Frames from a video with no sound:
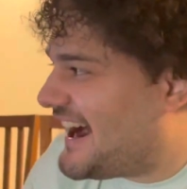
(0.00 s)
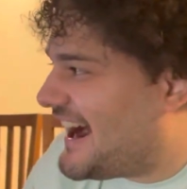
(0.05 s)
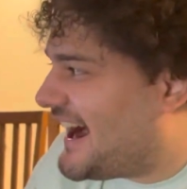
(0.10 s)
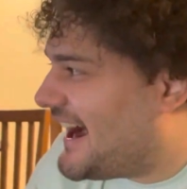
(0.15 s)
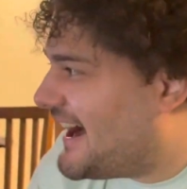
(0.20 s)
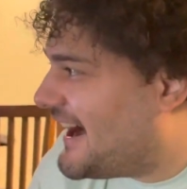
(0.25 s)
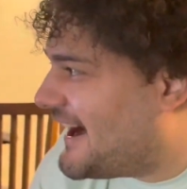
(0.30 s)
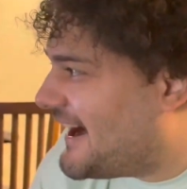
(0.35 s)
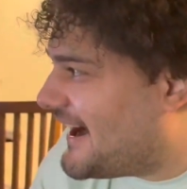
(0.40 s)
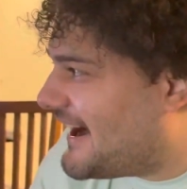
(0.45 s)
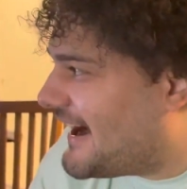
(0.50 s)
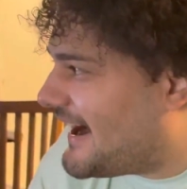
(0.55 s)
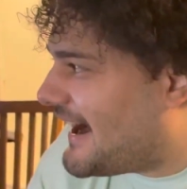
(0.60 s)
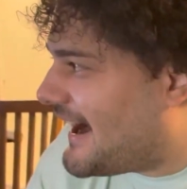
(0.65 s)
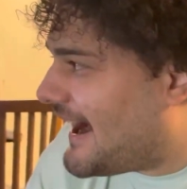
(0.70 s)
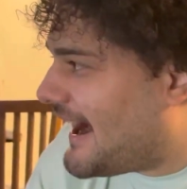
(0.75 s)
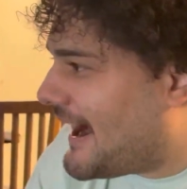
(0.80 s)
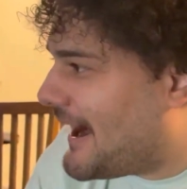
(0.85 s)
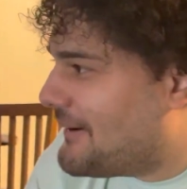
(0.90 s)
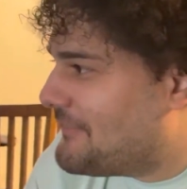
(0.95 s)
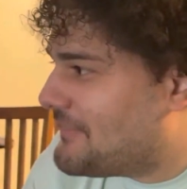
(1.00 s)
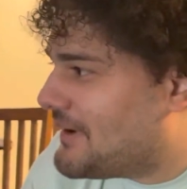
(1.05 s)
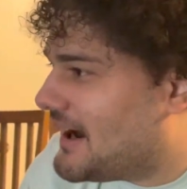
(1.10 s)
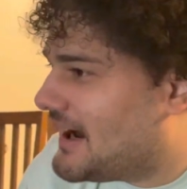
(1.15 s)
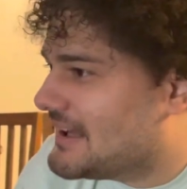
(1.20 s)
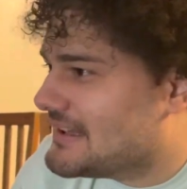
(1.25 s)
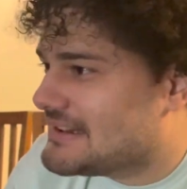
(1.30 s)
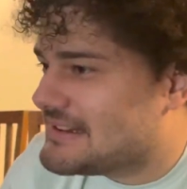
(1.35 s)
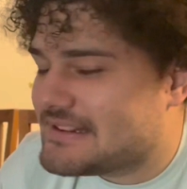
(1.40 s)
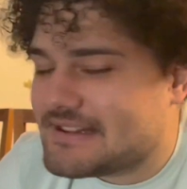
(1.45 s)
Um, I'm
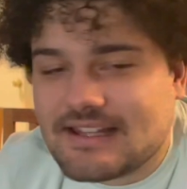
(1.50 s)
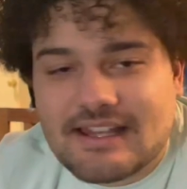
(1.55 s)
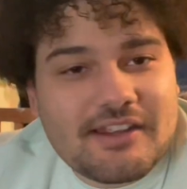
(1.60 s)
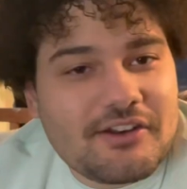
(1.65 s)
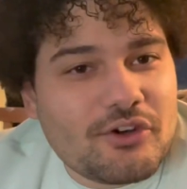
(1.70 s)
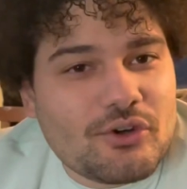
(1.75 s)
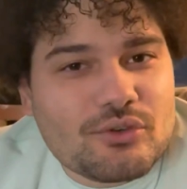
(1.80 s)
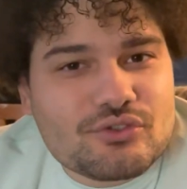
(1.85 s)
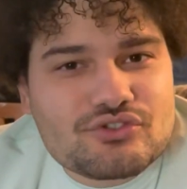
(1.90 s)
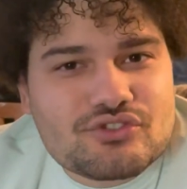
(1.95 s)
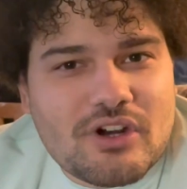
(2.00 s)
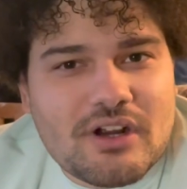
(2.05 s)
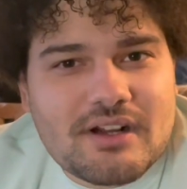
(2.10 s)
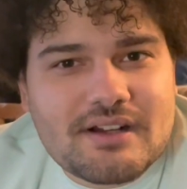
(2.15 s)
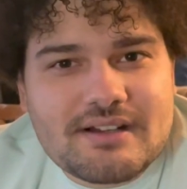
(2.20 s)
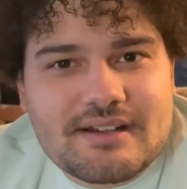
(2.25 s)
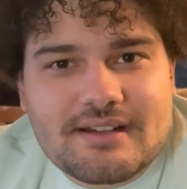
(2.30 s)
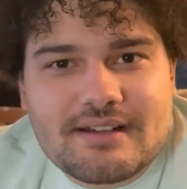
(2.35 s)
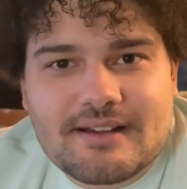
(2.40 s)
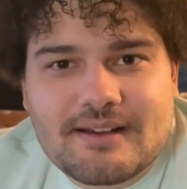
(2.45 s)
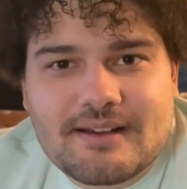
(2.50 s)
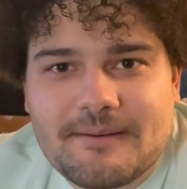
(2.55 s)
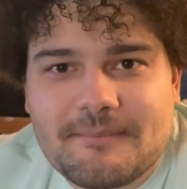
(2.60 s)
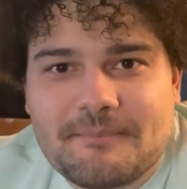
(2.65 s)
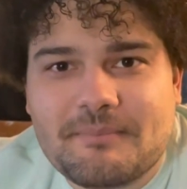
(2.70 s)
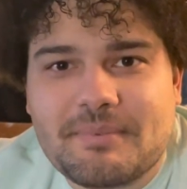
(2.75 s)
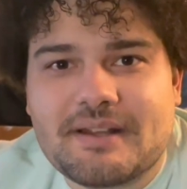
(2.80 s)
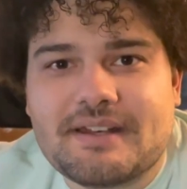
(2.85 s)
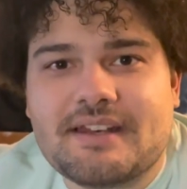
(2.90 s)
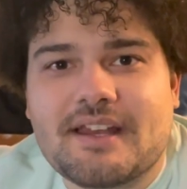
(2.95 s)
a little drunk
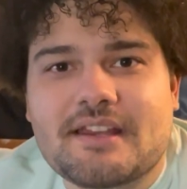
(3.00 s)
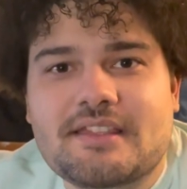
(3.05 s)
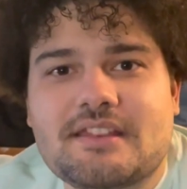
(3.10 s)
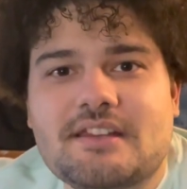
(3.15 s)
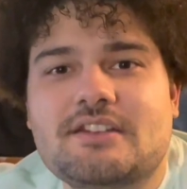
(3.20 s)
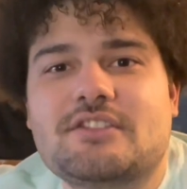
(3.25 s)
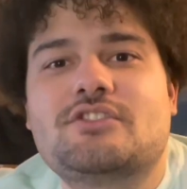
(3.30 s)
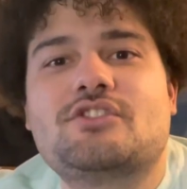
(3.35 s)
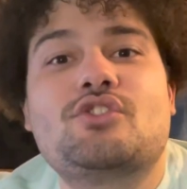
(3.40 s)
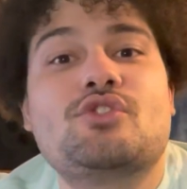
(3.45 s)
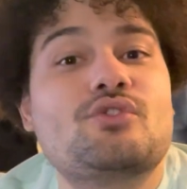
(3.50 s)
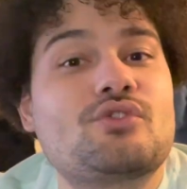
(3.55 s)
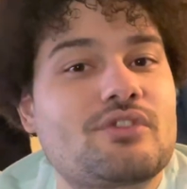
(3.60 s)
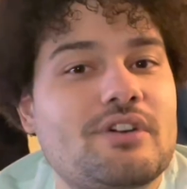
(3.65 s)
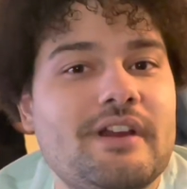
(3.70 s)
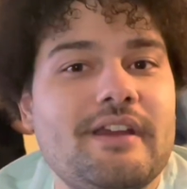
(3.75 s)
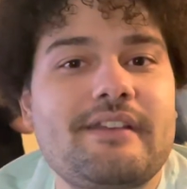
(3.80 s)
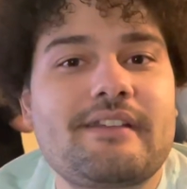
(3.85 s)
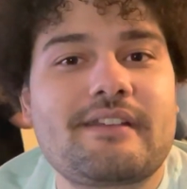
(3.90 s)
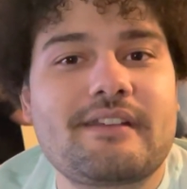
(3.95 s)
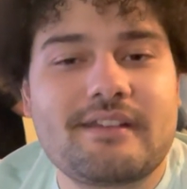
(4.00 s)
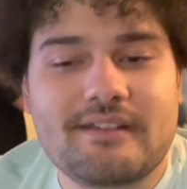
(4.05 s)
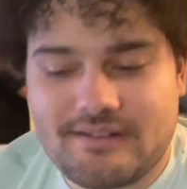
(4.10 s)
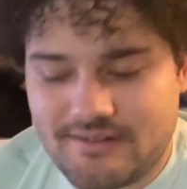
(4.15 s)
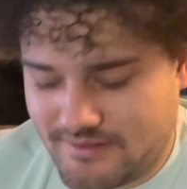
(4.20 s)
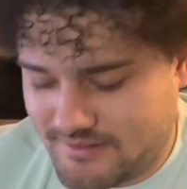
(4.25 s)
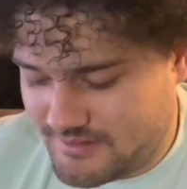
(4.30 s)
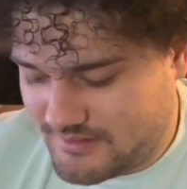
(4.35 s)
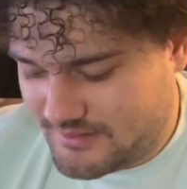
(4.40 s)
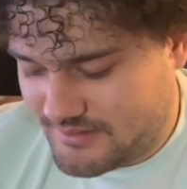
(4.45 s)
but nothing too crazy.
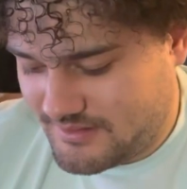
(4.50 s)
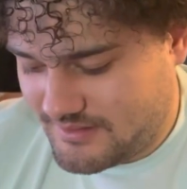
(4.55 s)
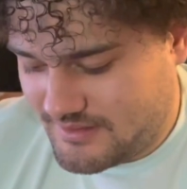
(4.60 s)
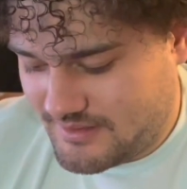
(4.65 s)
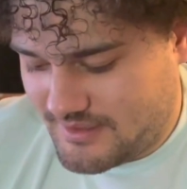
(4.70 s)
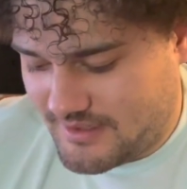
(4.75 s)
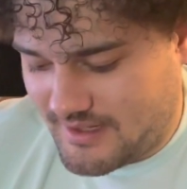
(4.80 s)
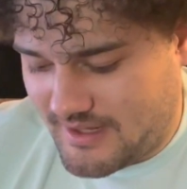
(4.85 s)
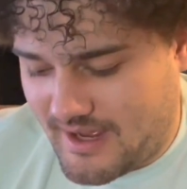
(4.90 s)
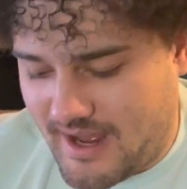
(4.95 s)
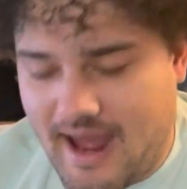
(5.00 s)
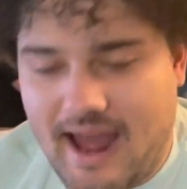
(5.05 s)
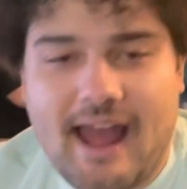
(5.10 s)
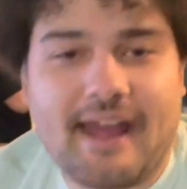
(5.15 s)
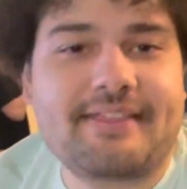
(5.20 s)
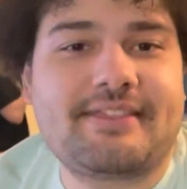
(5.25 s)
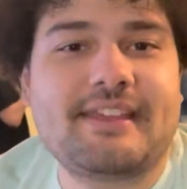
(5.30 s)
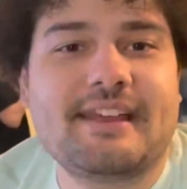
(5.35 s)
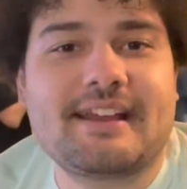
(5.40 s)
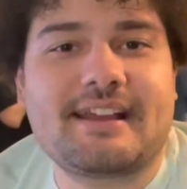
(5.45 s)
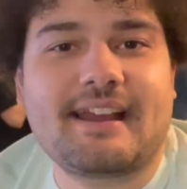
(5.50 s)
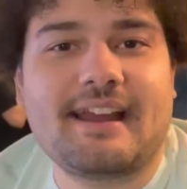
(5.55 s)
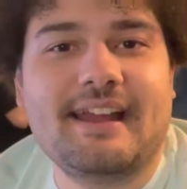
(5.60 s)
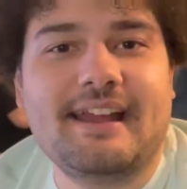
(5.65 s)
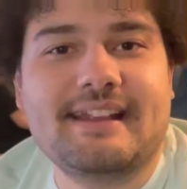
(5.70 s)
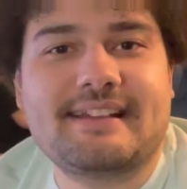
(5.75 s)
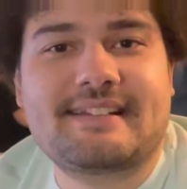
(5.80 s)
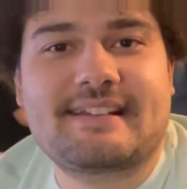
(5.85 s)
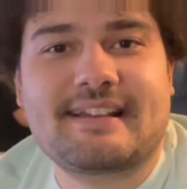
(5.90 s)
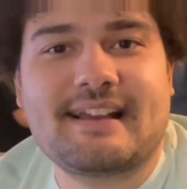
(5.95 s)
Uh, I think
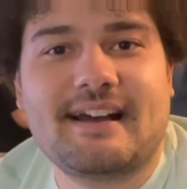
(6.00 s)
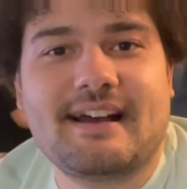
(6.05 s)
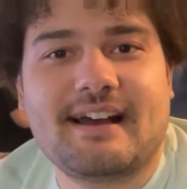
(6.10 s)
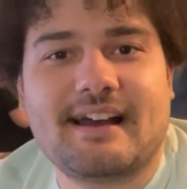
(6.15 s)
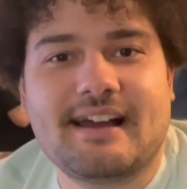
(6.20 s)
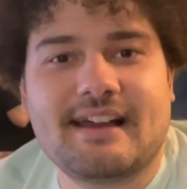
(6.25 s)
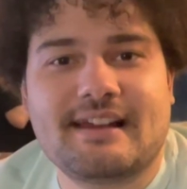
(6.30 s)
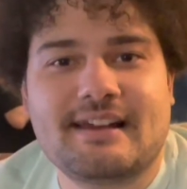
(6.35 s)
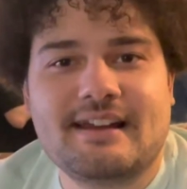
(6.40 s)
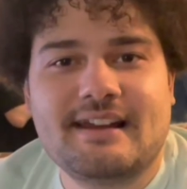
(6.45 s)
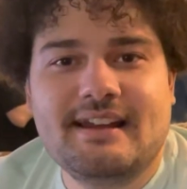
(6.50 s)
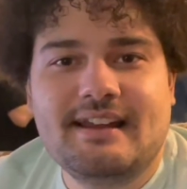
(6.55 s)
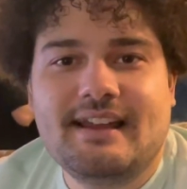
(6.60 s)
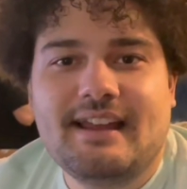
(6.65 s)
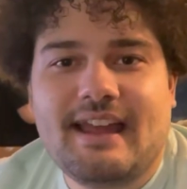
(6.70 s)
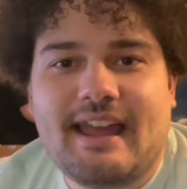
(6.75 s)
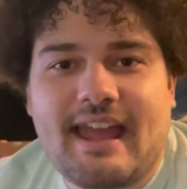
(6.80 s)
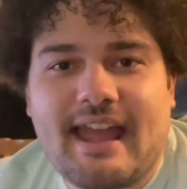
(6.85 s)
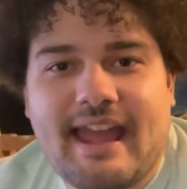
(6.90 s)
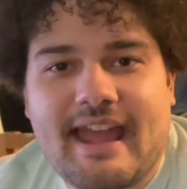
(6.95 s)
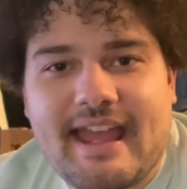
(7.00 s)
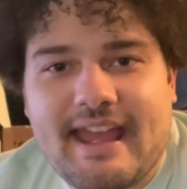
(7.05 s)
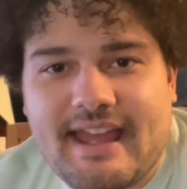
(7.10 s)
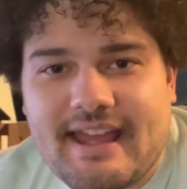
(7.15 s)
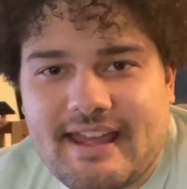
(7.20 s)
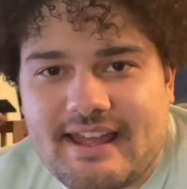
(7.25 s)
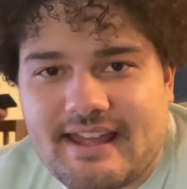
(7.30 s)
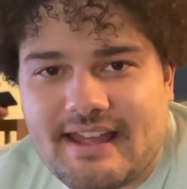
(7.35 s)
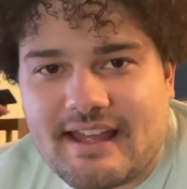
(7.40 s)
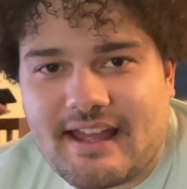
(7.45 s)
it's uh,
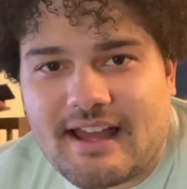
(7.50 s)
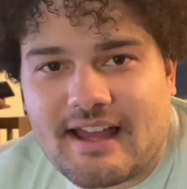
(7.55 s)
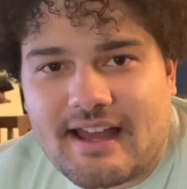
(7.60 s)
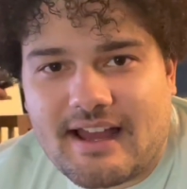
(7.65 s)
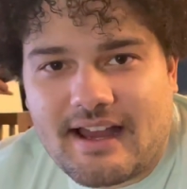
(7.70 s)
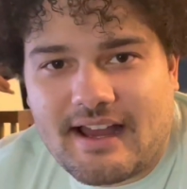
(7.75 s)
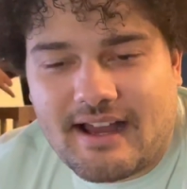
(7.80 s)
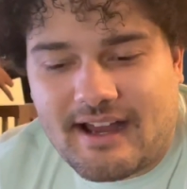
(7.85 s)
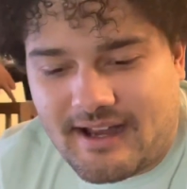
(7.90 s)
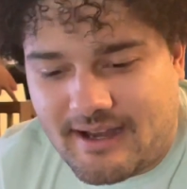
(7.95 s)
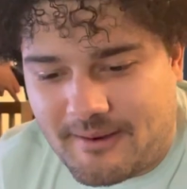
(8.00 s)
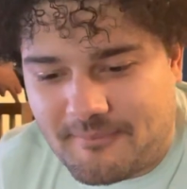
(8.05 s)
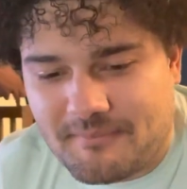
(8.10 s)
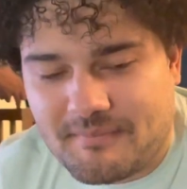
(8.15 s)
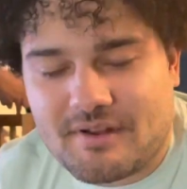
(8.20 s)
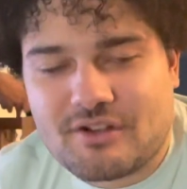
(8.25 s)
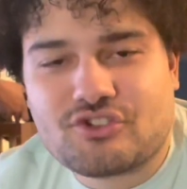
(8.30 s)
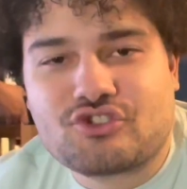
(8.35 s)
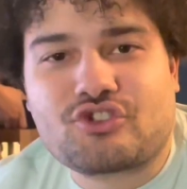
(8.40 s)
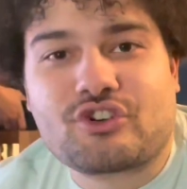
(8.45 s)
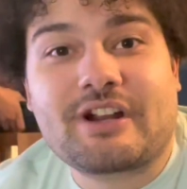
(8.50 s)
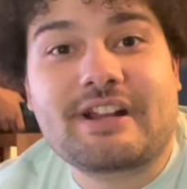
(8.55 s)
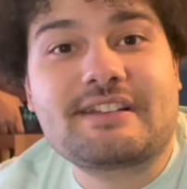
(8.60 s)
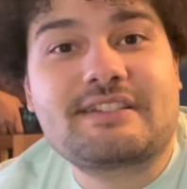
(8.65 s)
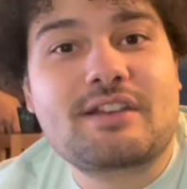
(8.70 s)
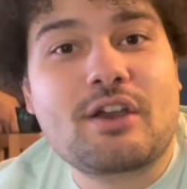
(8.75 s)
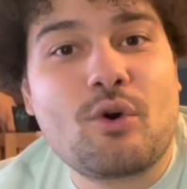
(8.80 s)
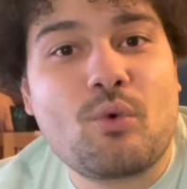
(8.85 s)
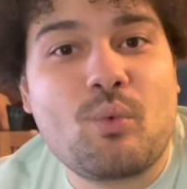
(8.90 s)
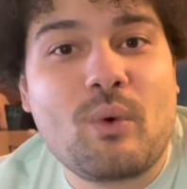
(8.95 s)
a um, drink
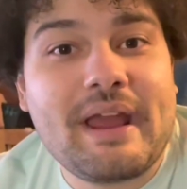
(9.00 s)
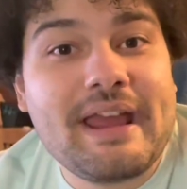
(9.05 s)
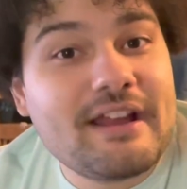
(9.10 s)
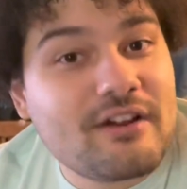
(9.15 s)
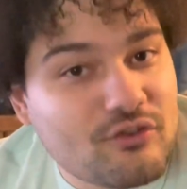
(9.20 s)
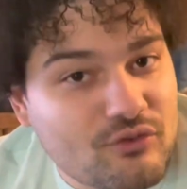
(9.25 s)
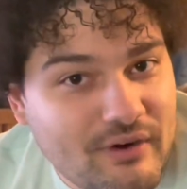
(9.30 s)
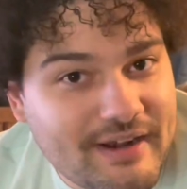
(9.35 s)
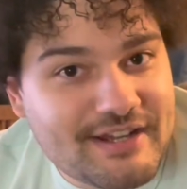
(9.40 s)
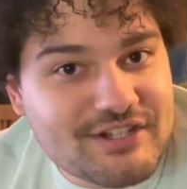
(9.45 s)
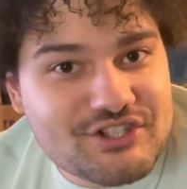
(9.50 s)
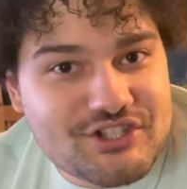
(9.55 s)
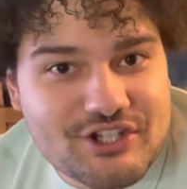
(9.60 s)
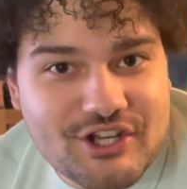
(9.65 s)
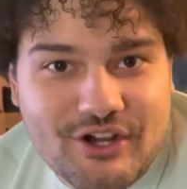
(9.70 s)
to wing ratio.